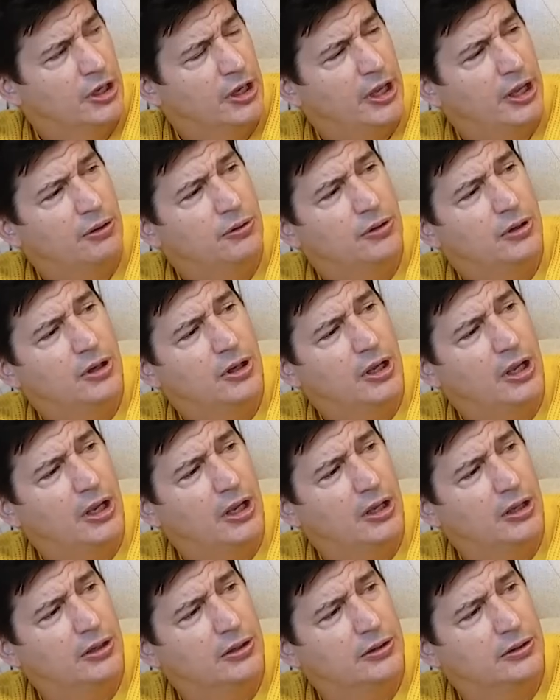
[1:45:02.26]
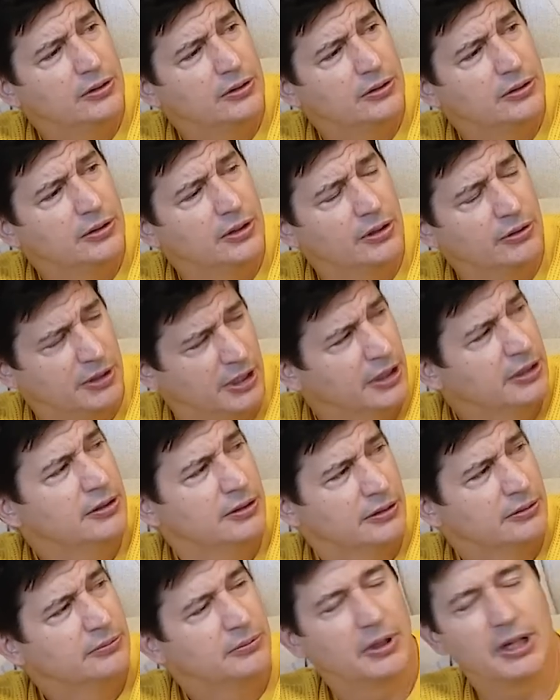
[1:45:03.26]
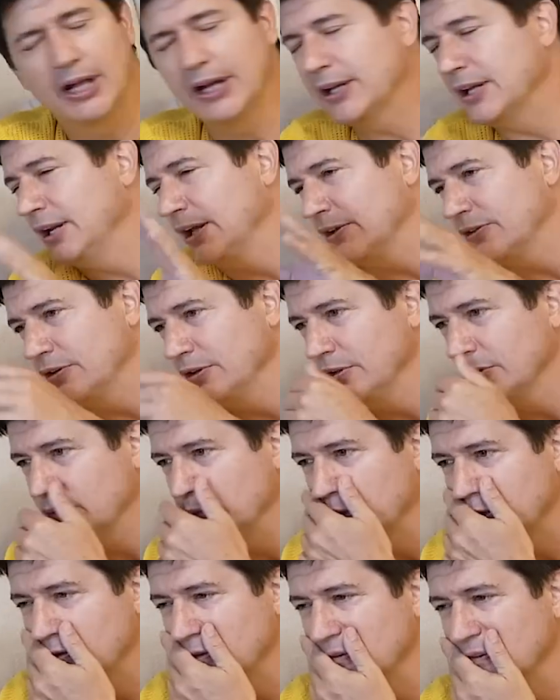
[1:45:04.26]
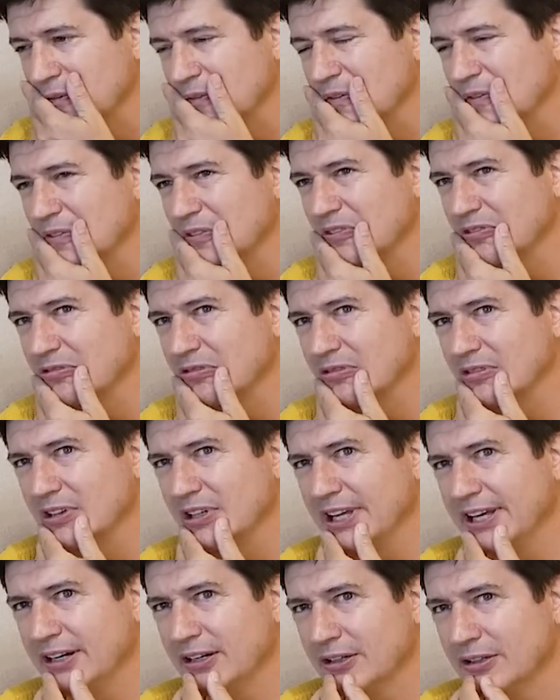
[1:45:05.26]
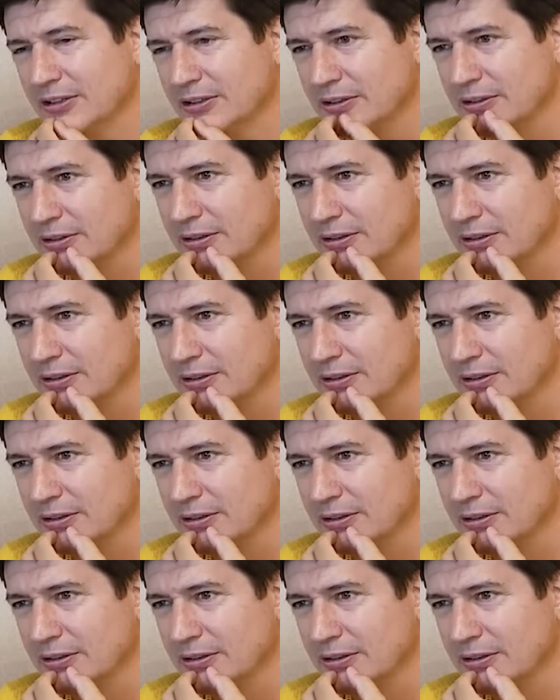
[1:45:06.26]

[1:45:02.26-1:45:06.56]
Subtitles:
And, okay. Well, I can ask you these questions later.